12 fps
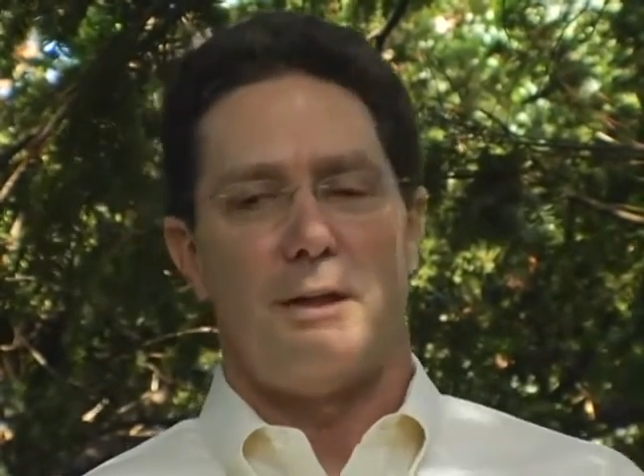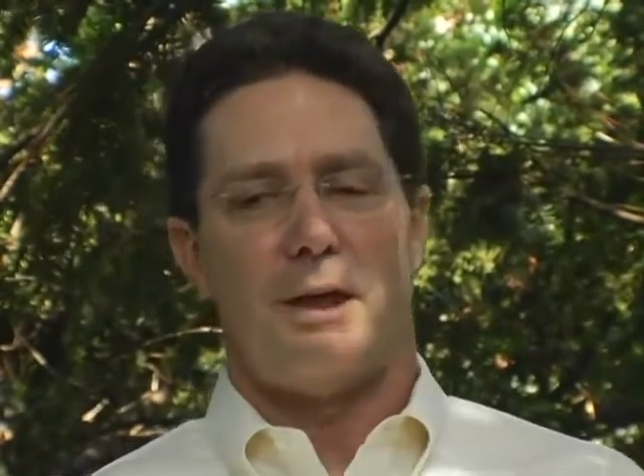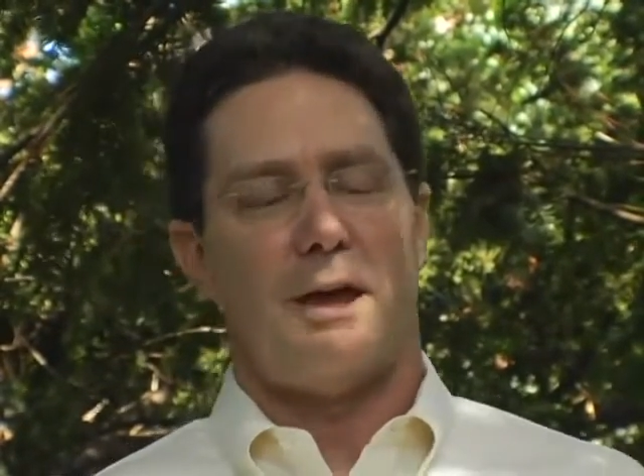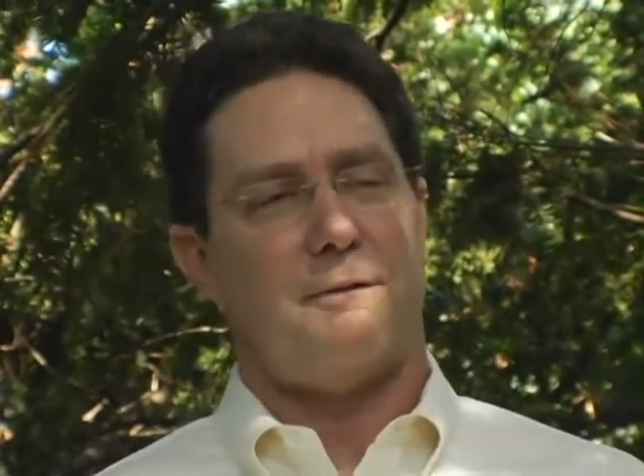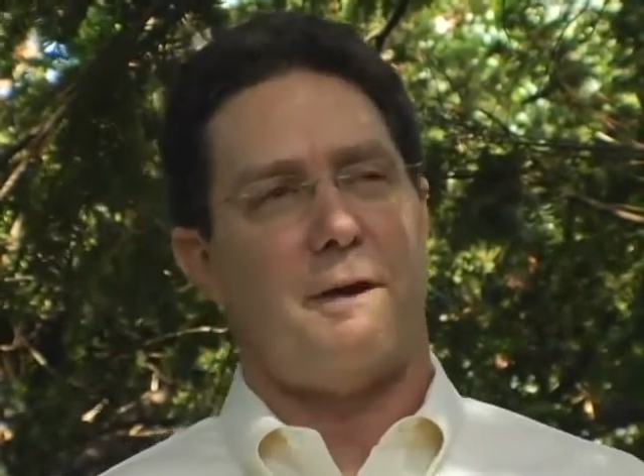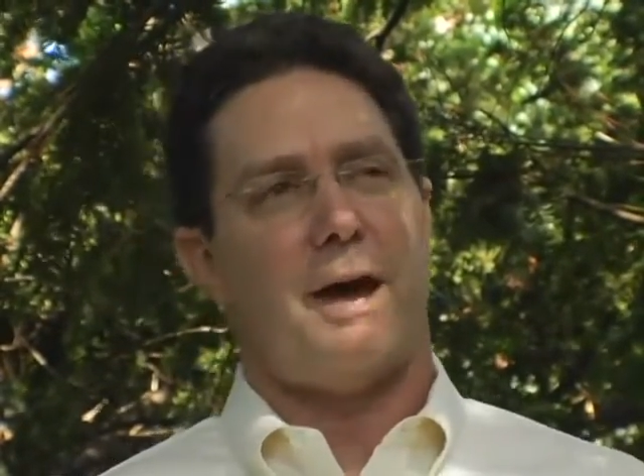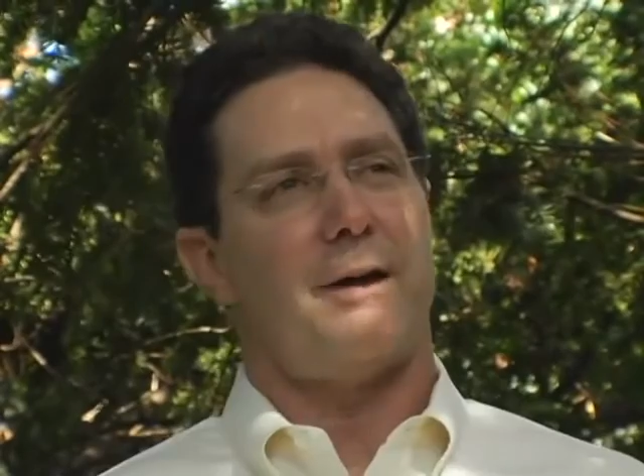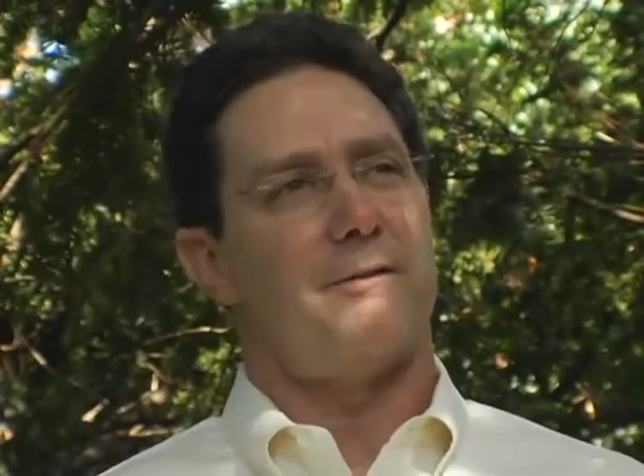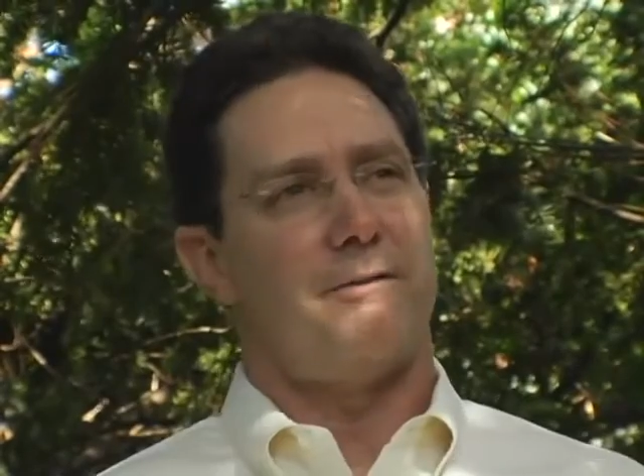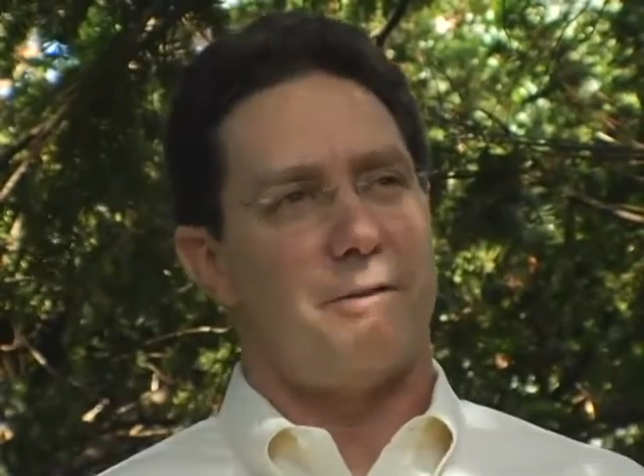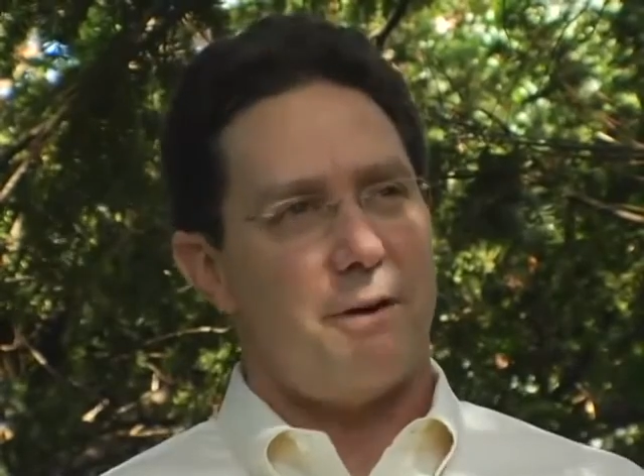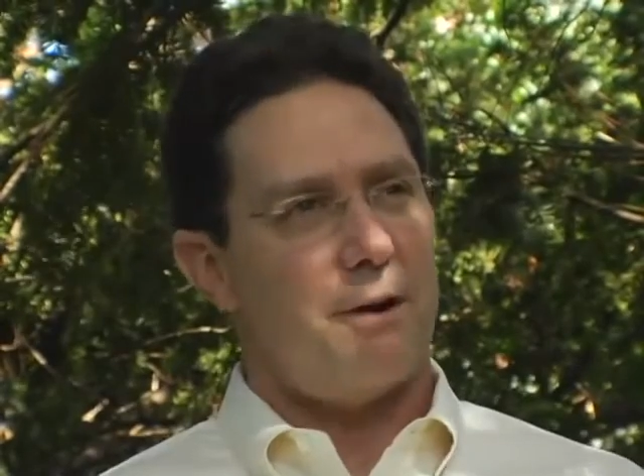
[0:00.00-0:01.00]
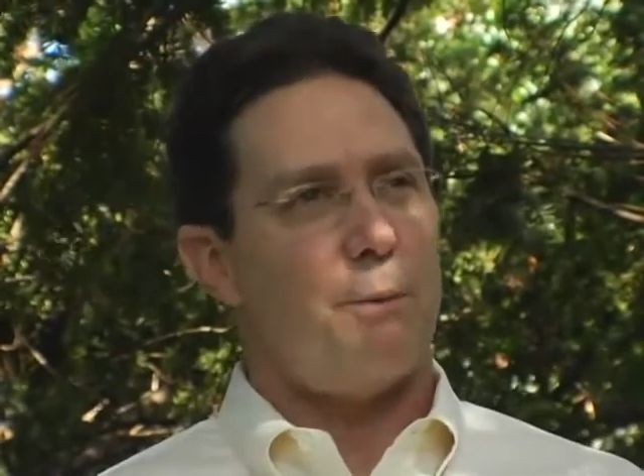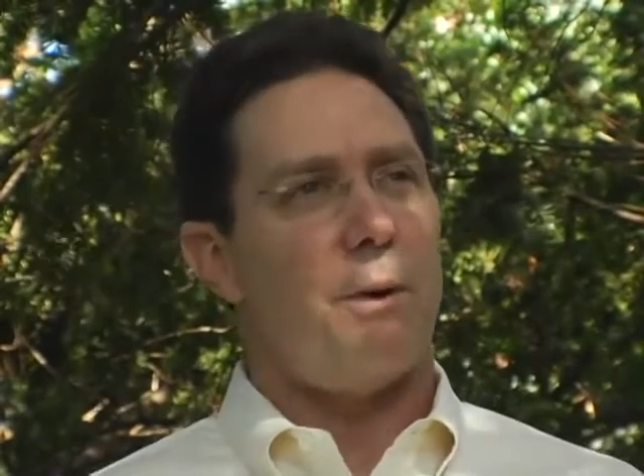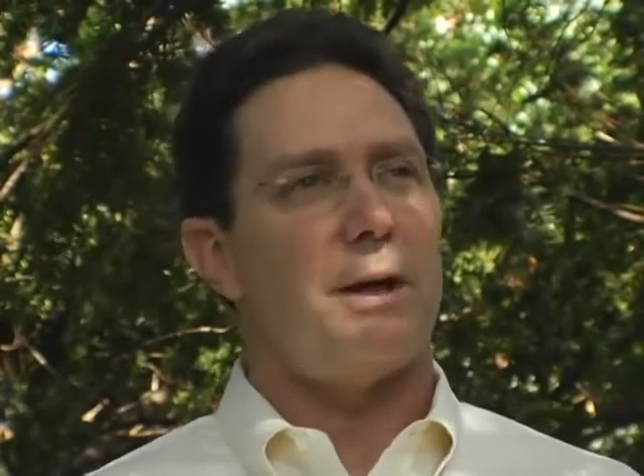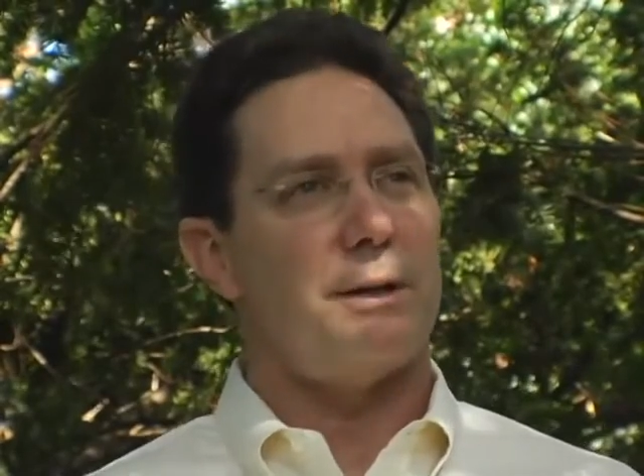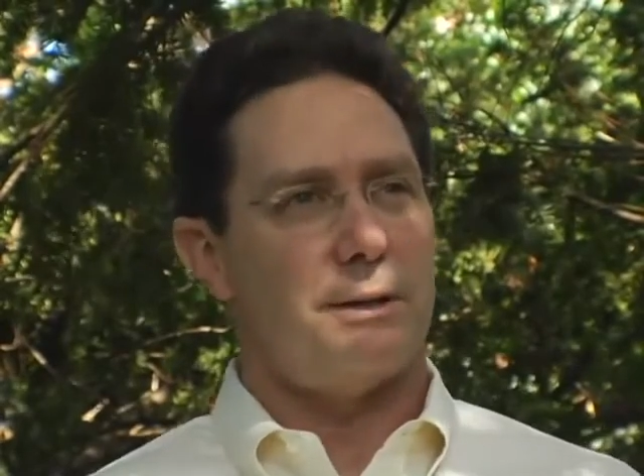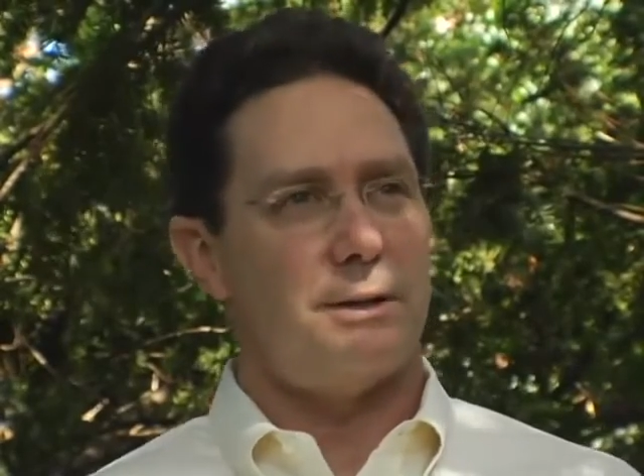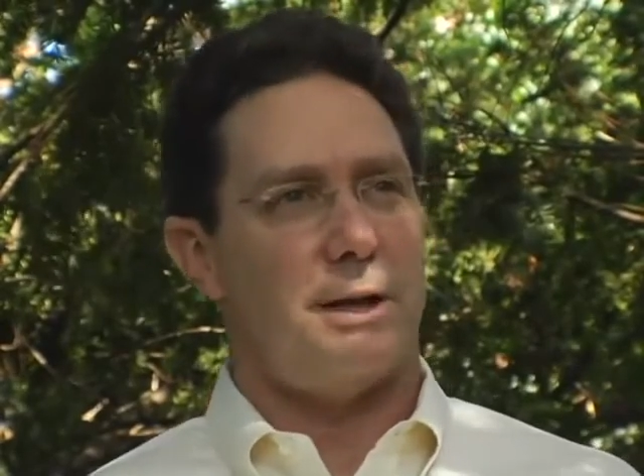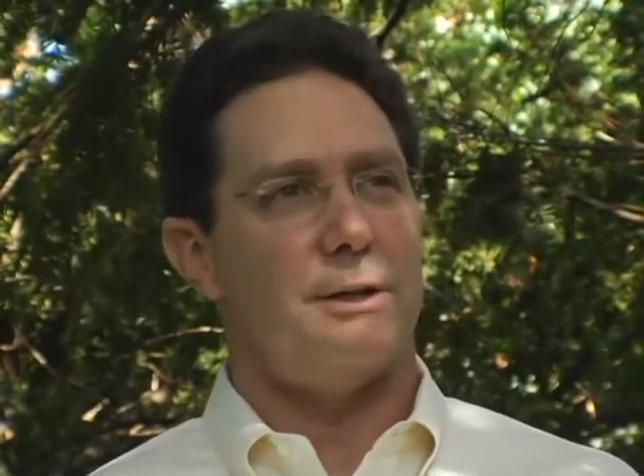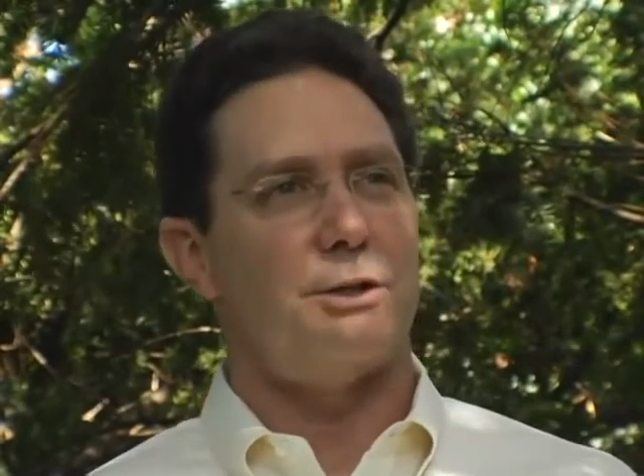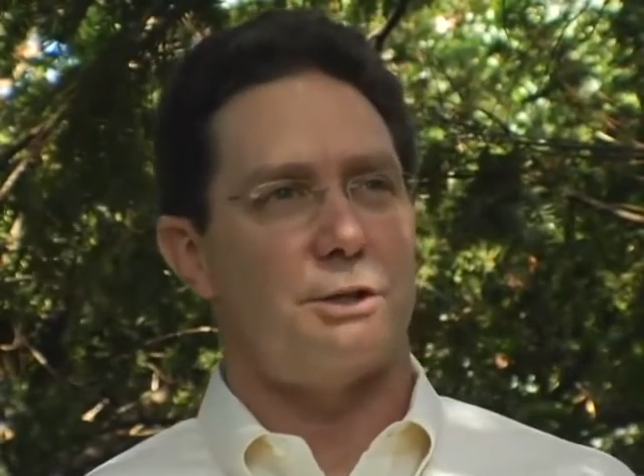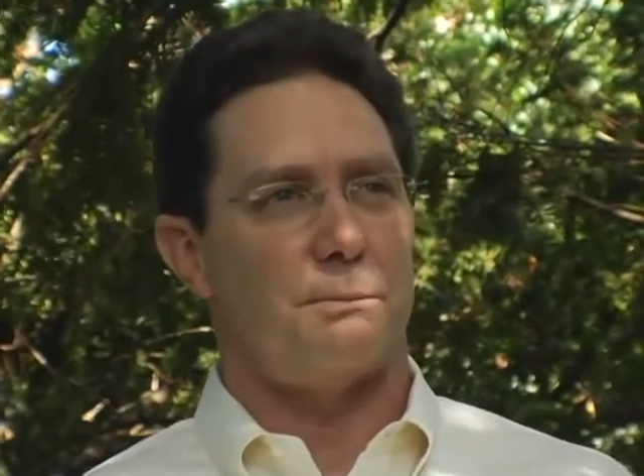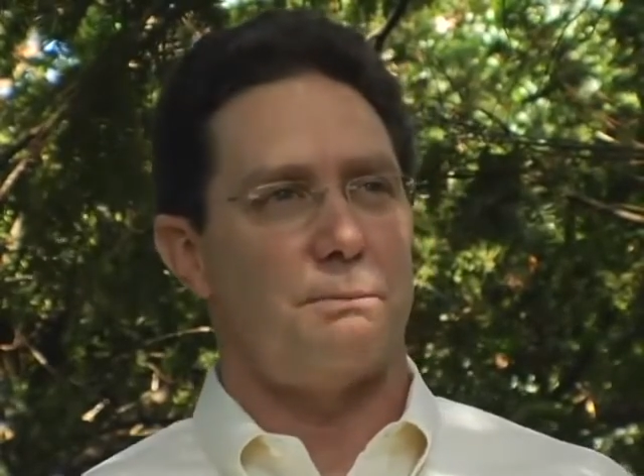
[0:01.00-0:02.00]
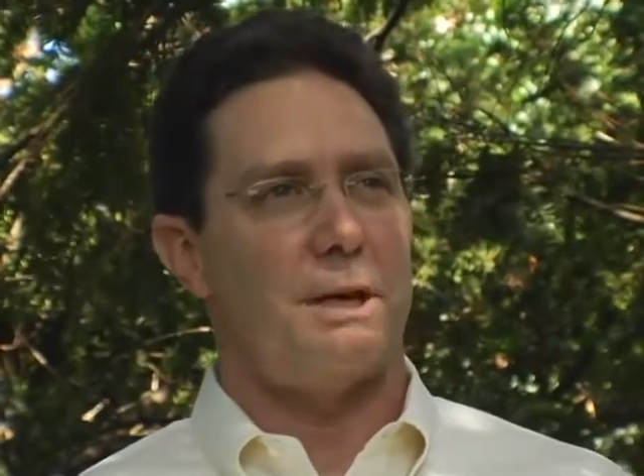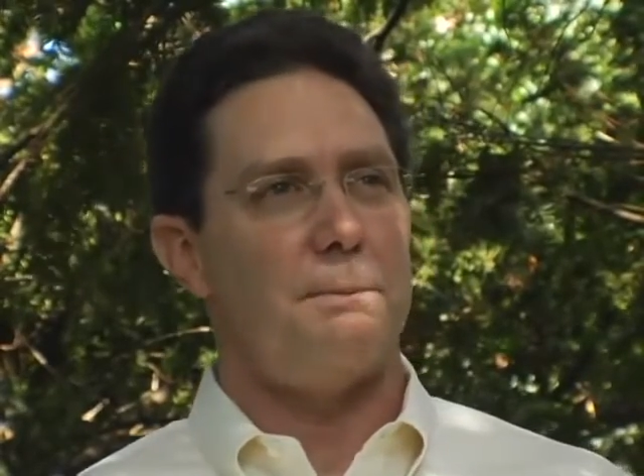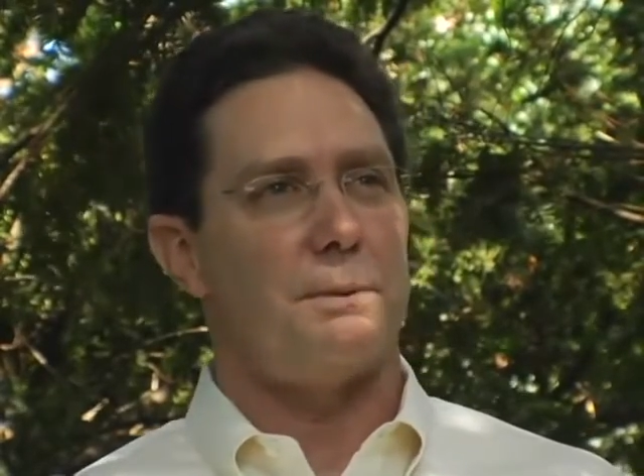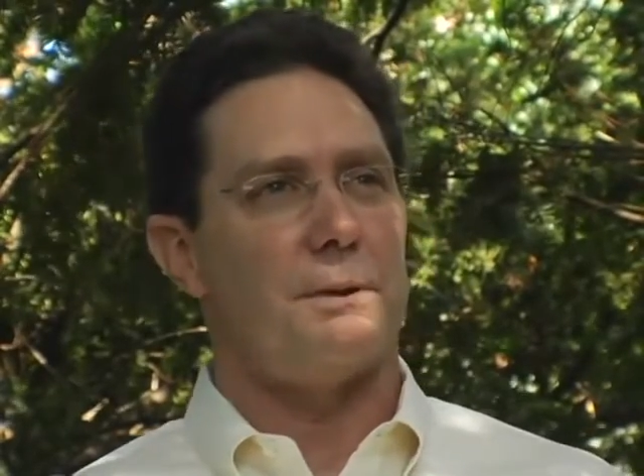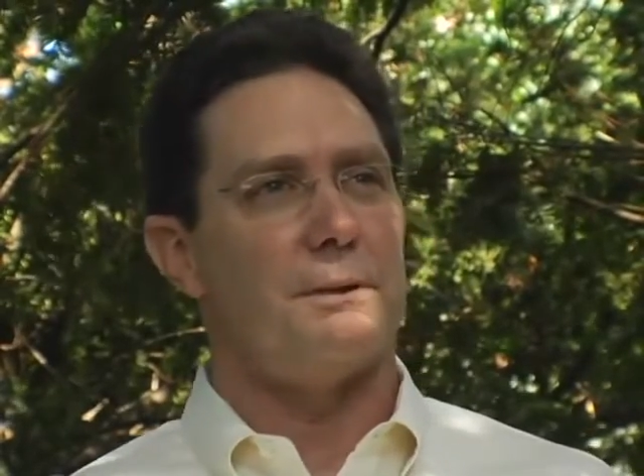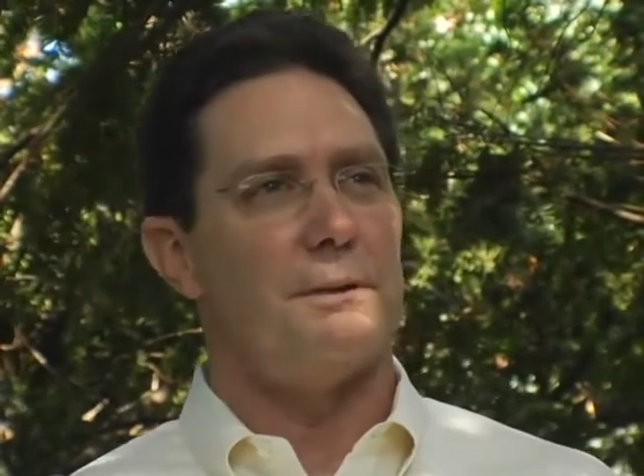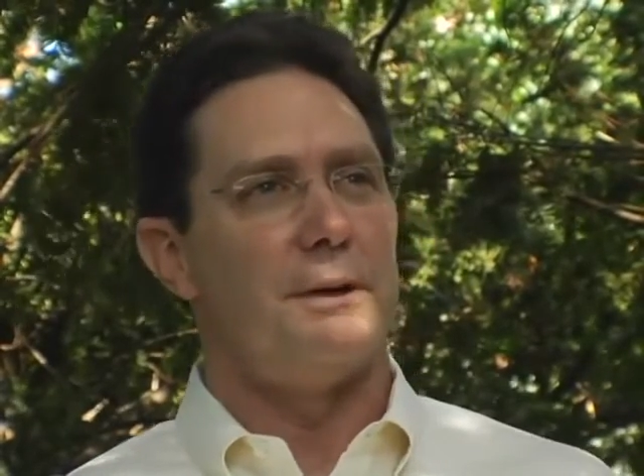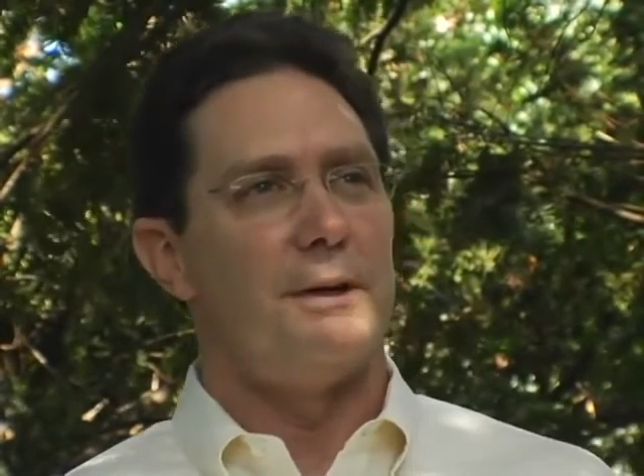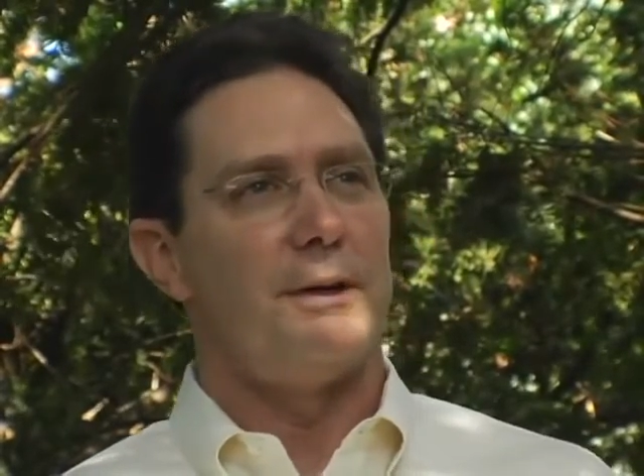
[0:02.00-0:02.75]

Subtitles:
they have had very well-intentioned people